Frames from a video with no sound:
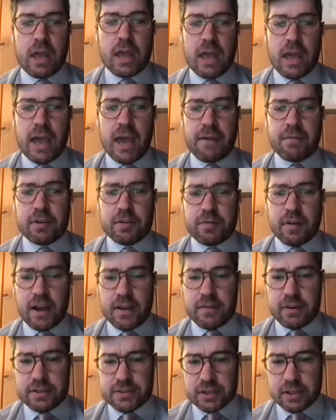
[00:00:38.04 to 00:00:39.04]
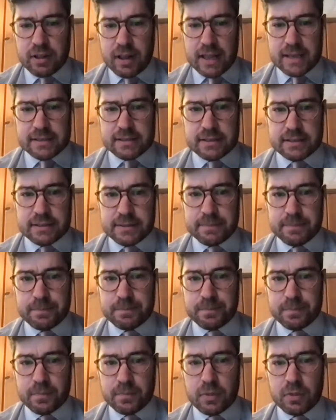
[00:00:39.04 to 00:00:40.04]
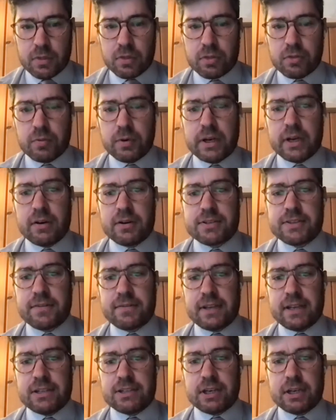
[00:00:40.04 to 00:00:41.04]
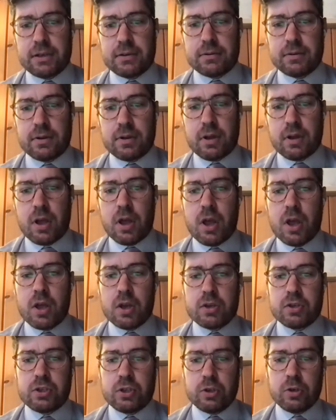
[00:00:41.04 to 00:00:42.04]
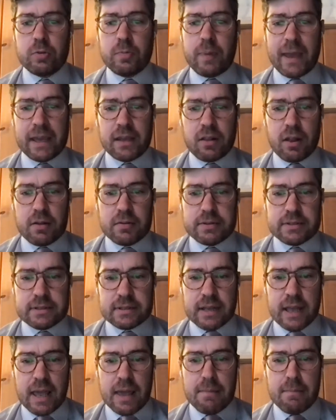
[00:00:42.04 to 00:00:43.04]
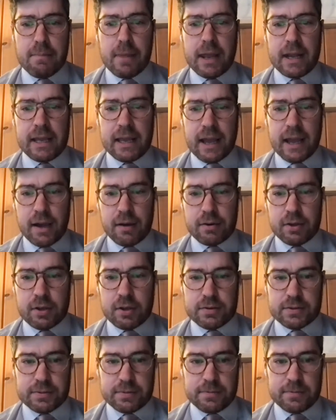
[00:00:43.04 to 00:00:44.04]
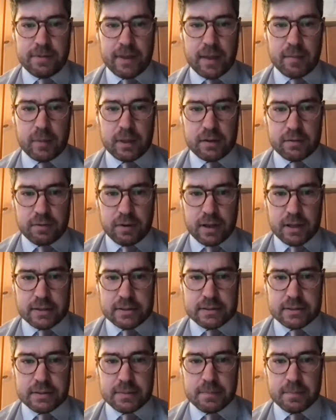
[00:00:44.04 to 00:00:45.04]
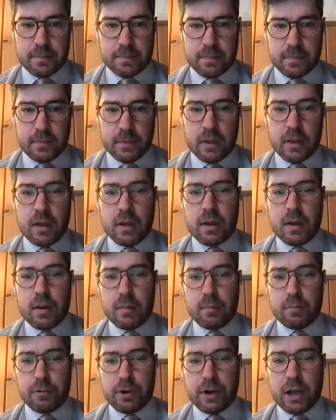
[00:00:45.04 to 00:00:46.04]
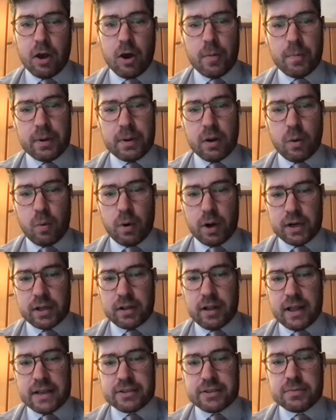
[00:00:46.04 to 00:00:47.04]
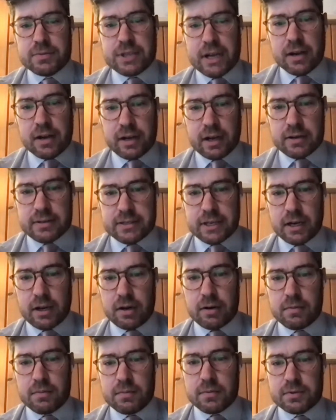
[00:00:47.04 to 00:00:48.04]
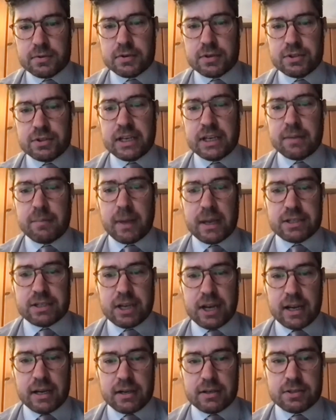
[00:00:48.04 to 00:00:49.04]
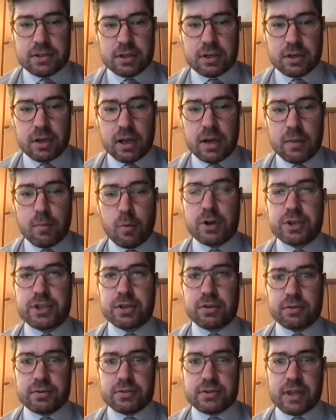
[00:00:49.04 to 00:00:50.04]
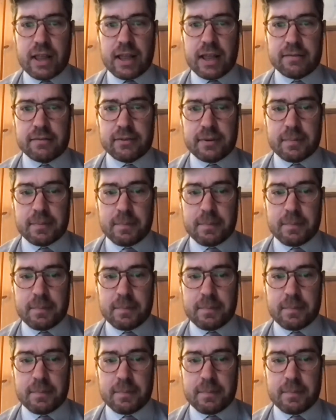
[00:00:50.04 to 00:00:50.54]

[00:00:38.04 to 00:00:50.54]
After 5 years of classes, 3 years of teaching, 2 bank loans, and many IOUs from family and friends, Maria opened a 1-classroom childcare center so she can make change in more children's lives.